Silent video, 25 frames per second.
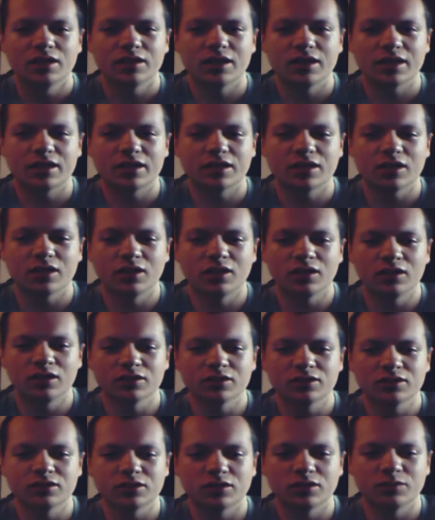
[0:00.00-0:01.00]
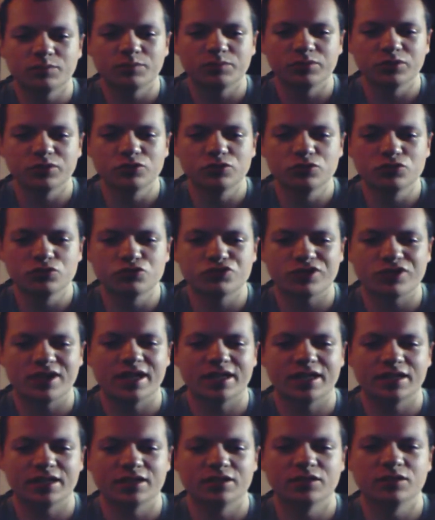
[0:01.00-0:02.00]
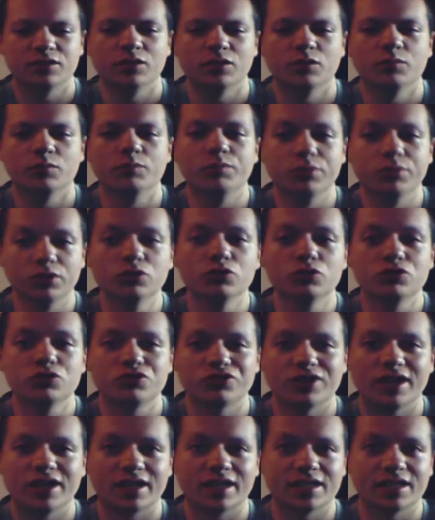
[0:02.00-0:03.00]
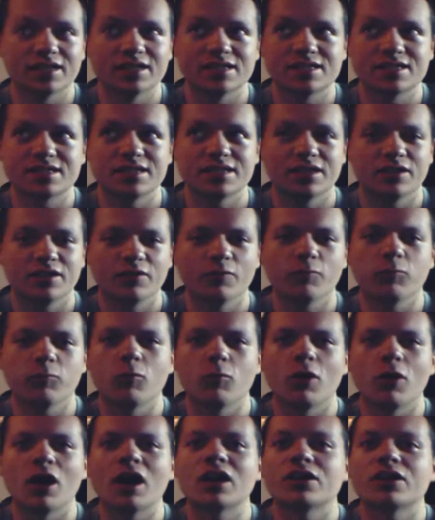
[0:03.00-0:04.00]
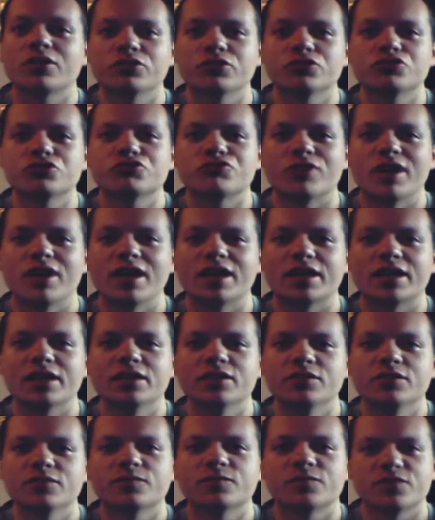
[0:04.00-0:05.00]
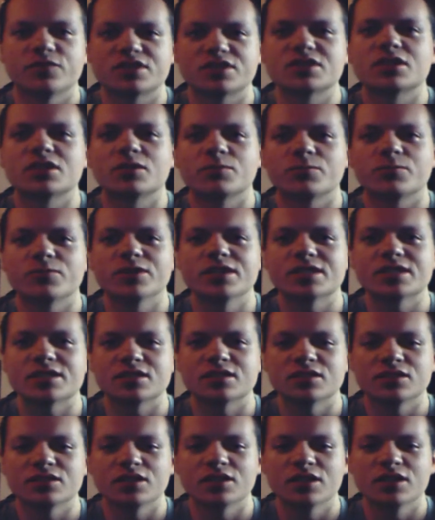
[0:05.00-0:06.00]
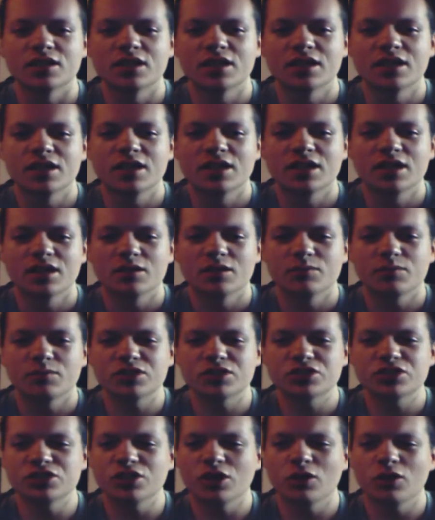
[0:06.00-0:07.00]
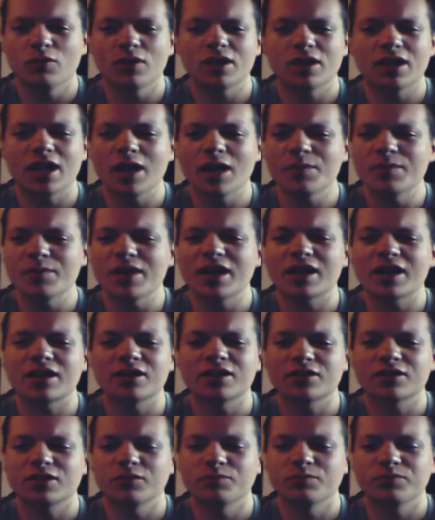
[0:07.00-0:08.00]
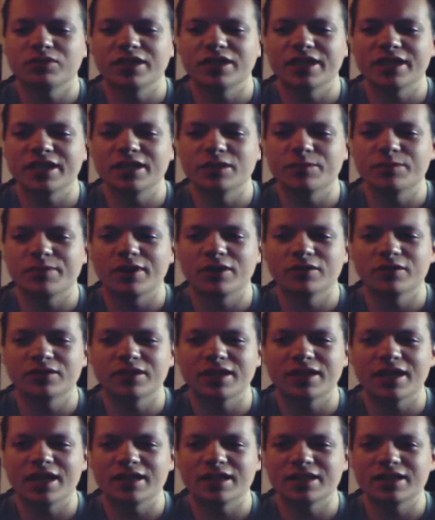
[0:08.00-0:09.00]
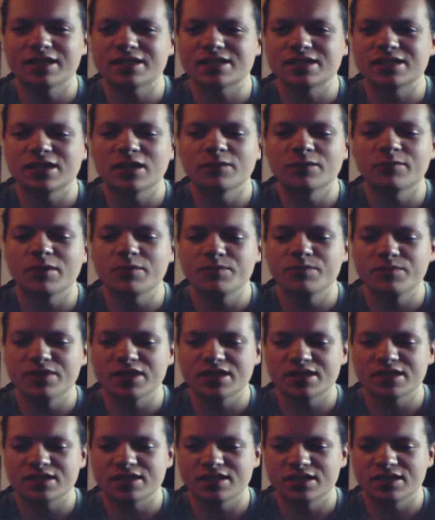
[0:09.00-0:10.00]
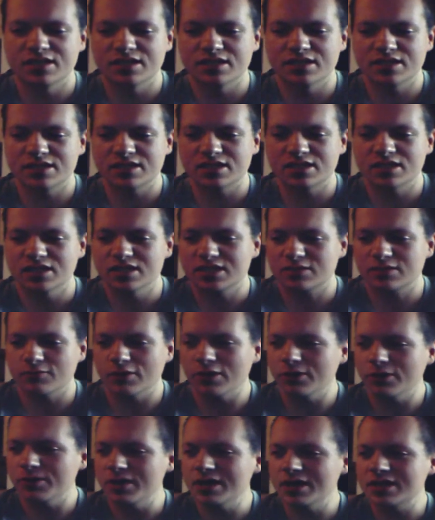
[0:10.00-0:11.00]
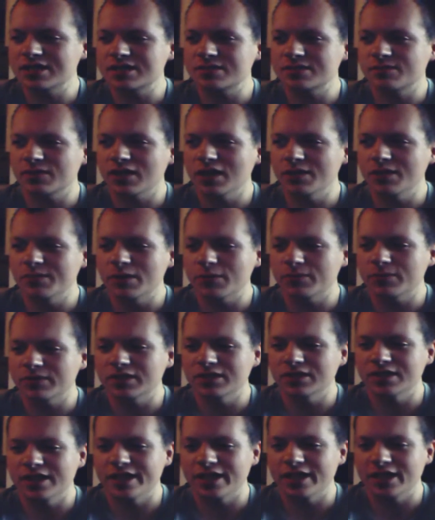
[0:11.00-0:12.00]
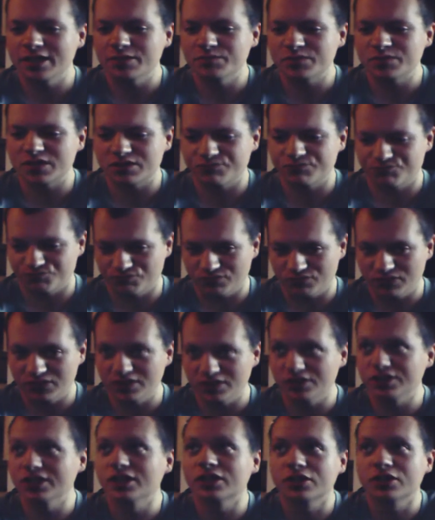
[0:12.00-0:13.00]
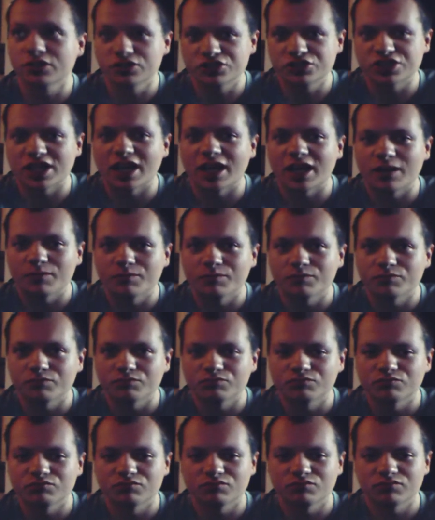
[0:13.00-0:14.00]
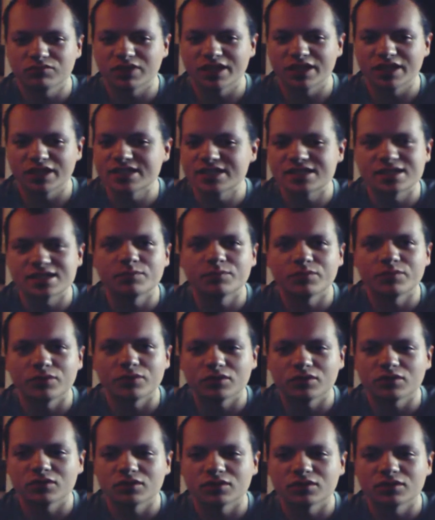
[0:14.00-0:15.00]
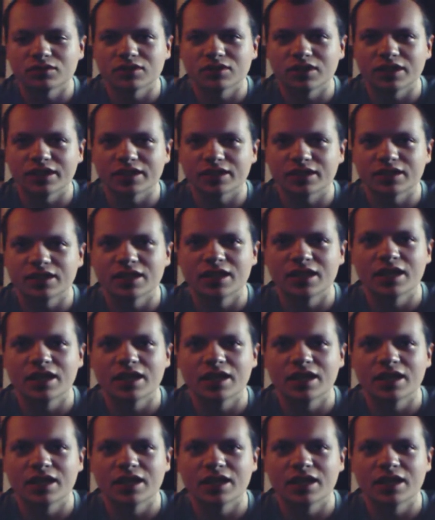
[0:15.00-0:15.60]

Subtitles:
they called the blue dragon instead of Water Dragon for some reason. But you know what? I'm not going to complain about that. That's none of my business. Square Enix came up with the names. They did a good job. Plain and simple. Like,